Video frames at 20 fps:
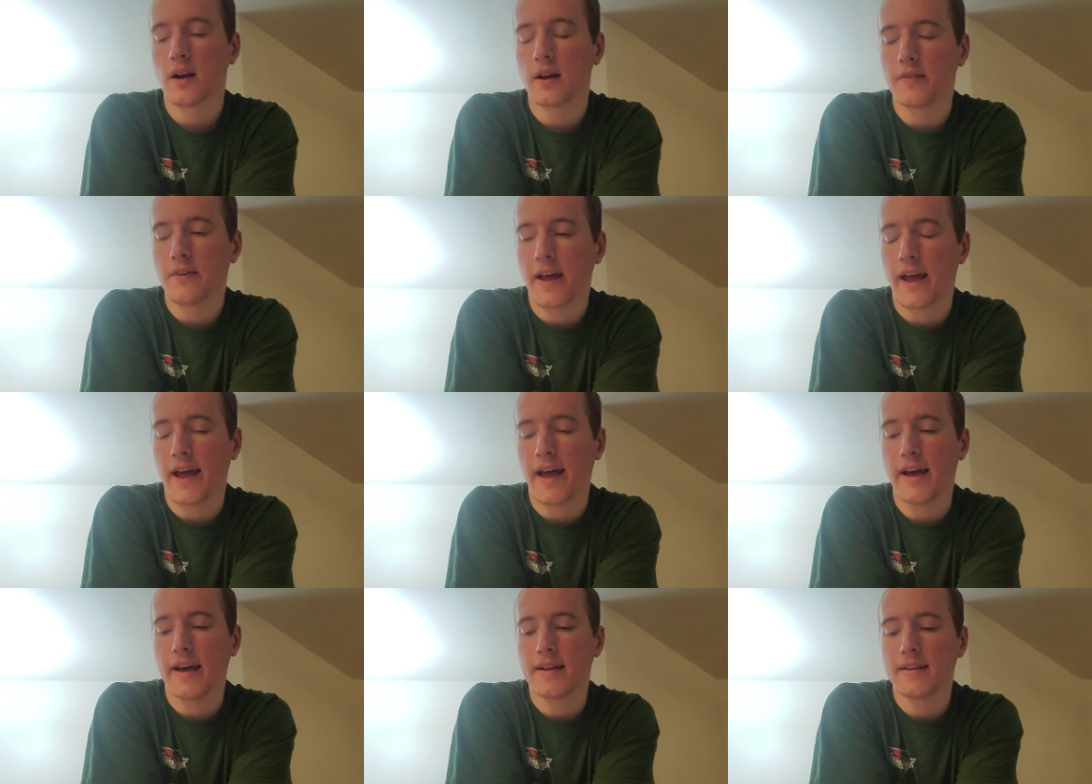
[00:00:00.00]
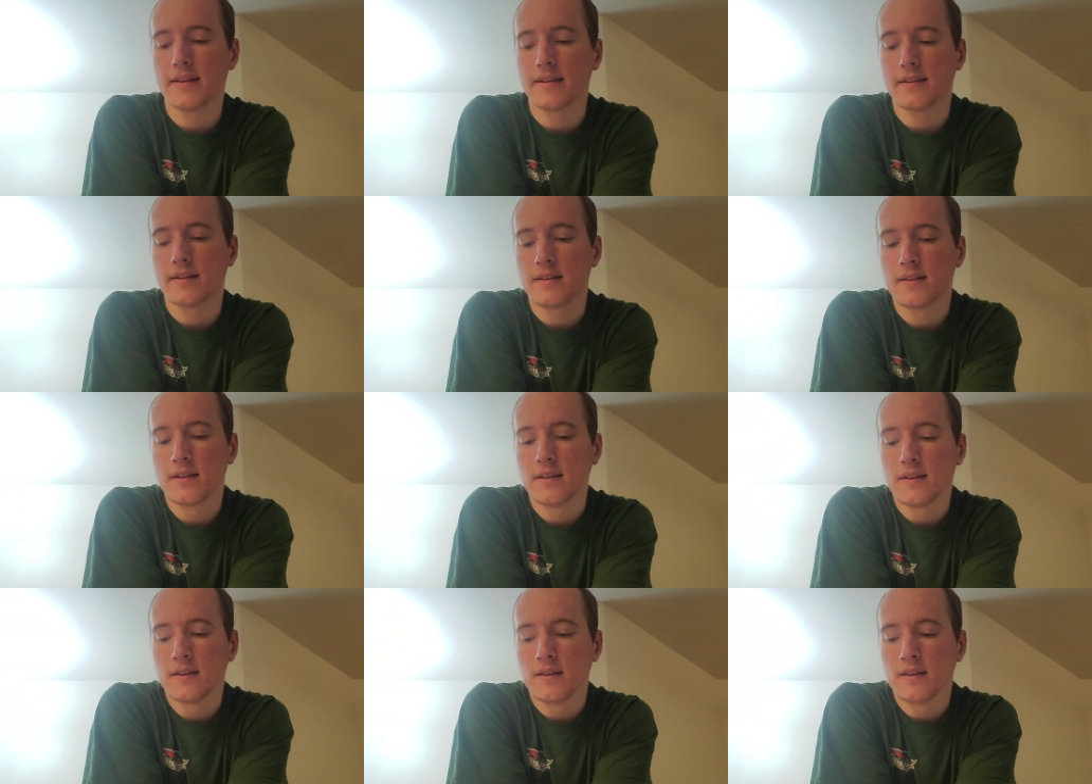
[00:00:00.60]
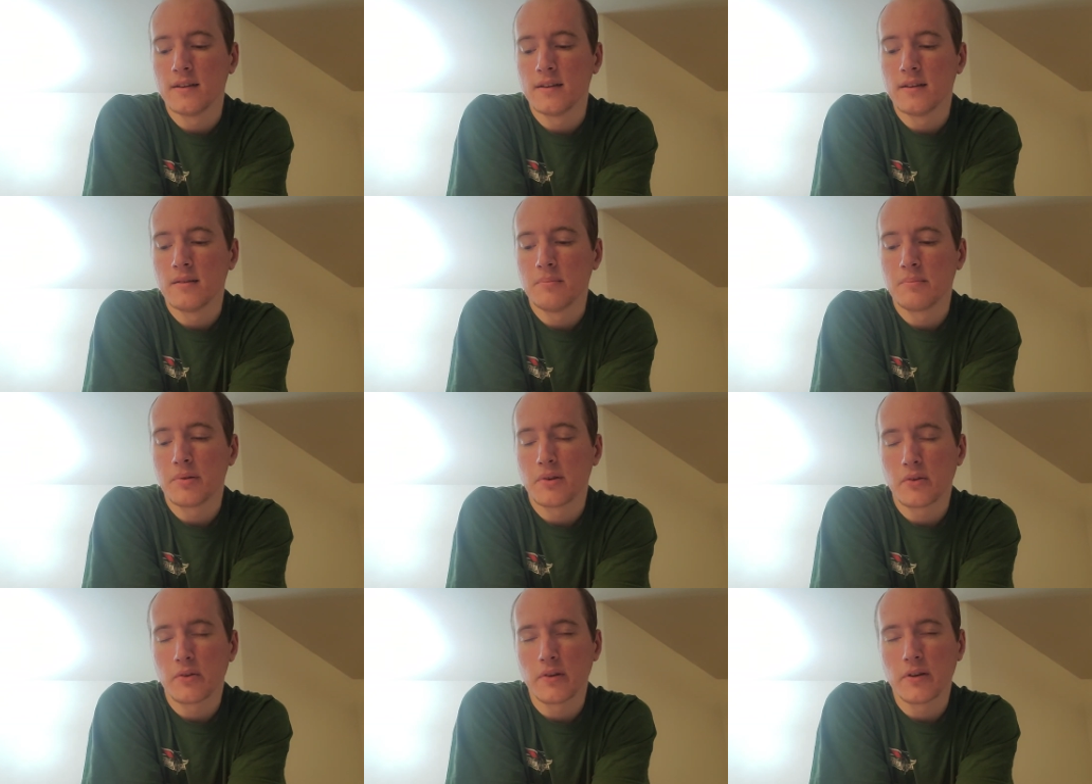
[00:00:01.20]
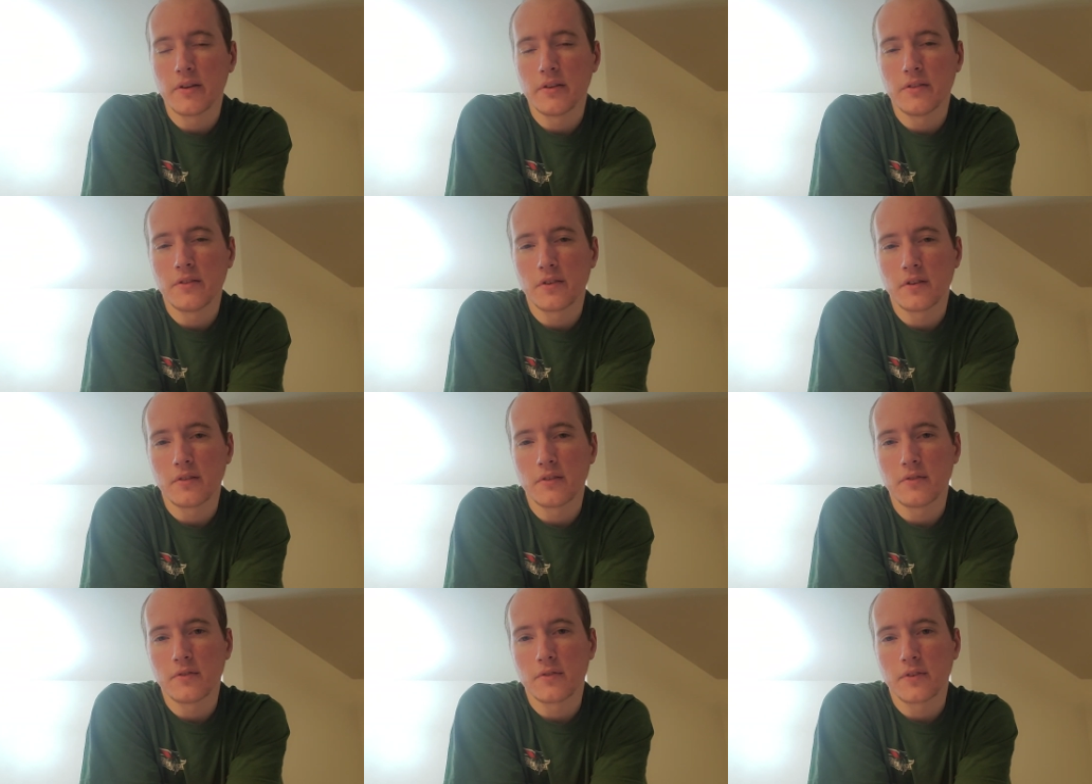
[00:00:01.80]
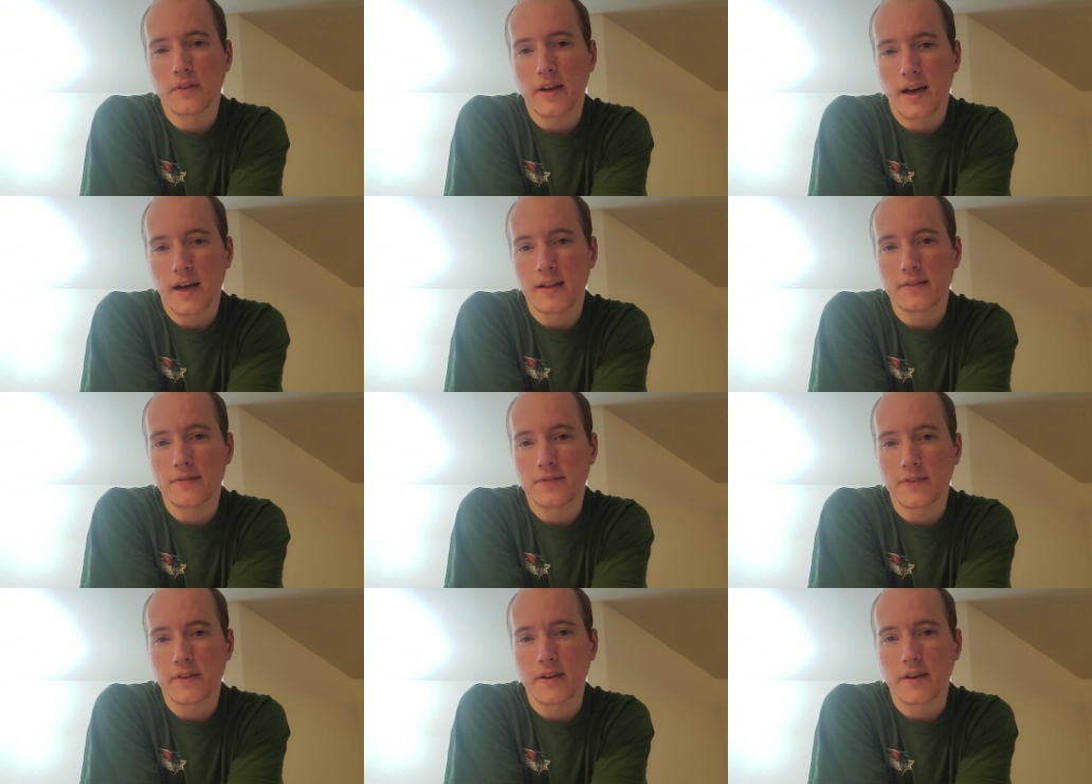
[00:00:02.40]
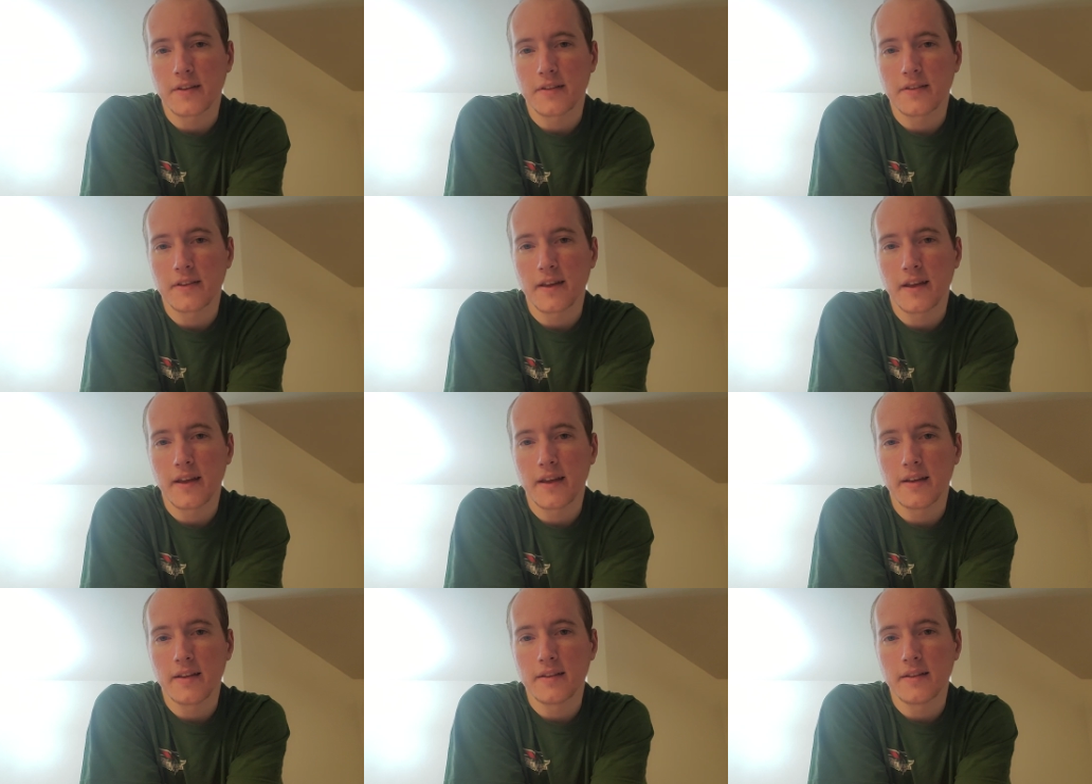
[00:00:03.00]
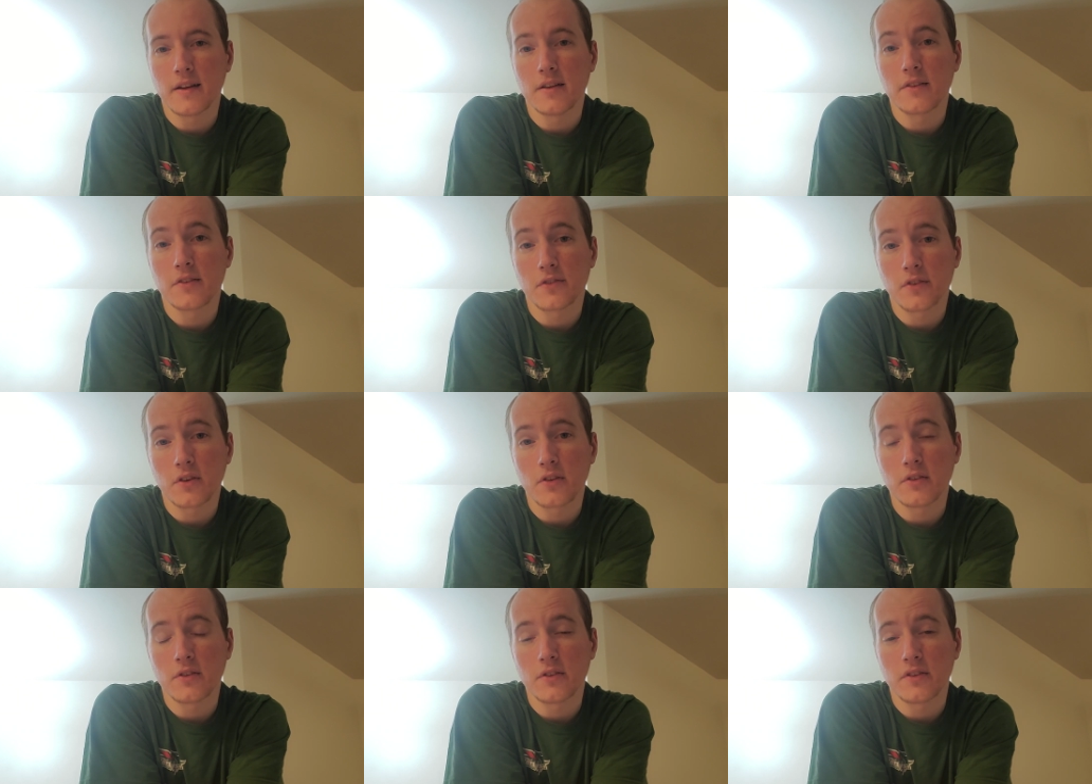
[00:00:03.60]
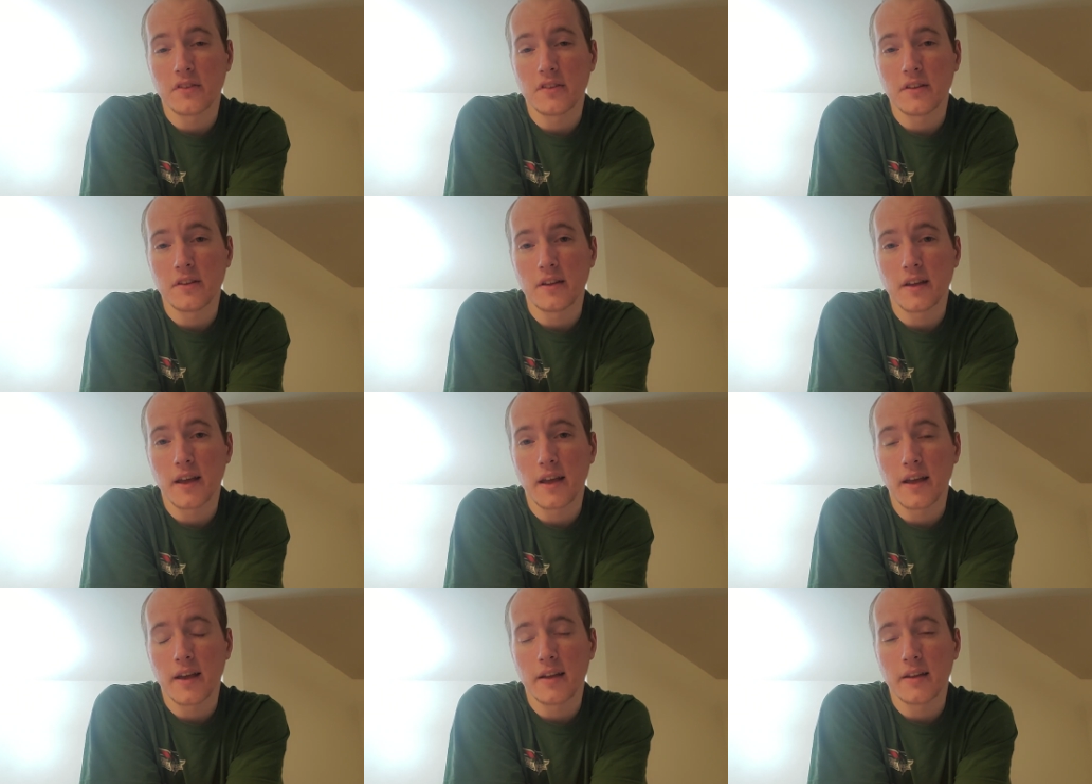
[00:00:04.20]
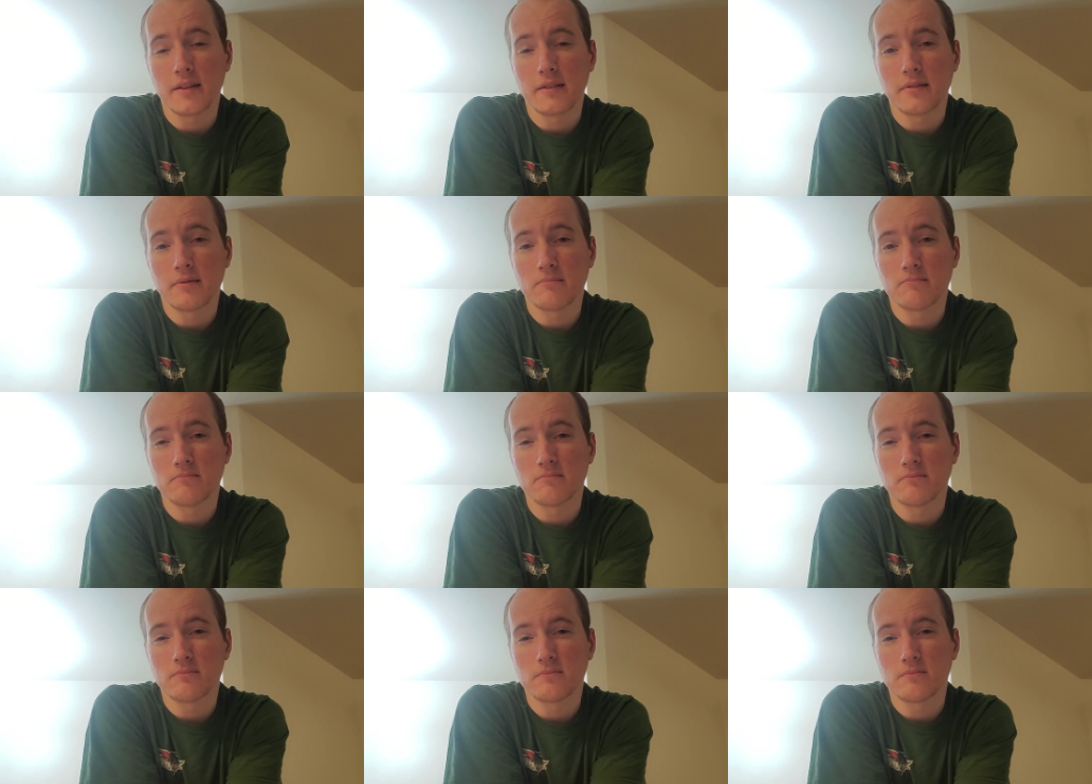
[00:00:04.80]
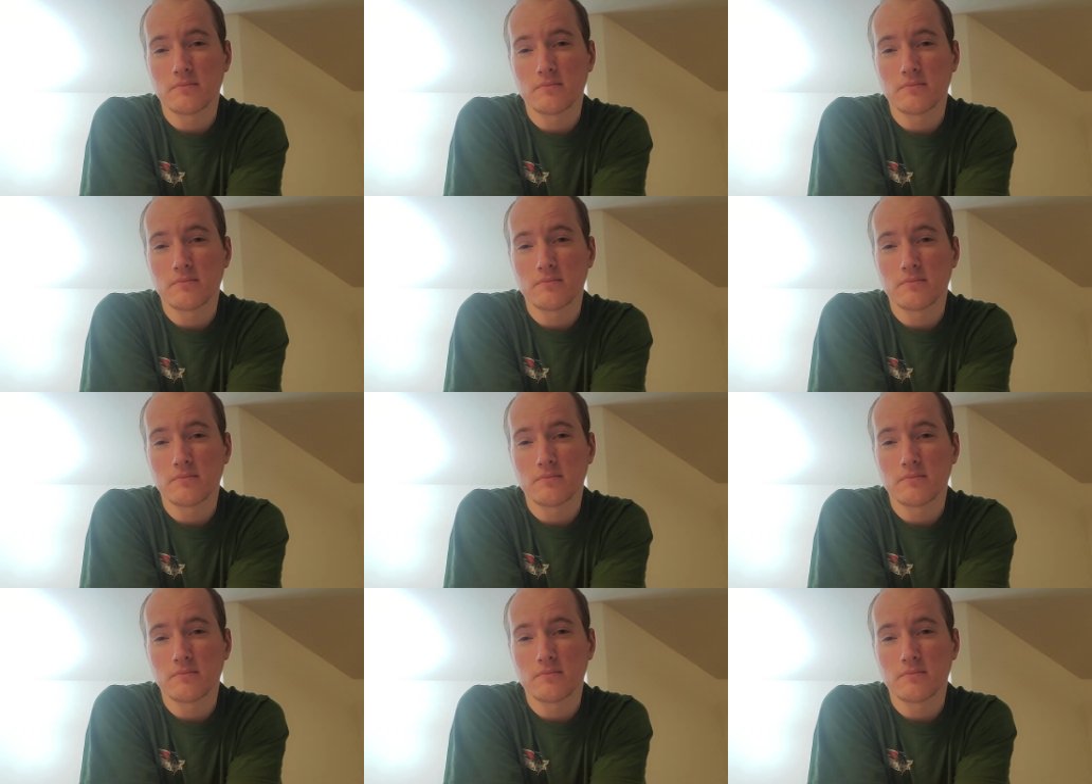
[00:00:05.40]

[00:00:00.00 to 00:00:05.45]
I've had periods of conflict and uncertainty and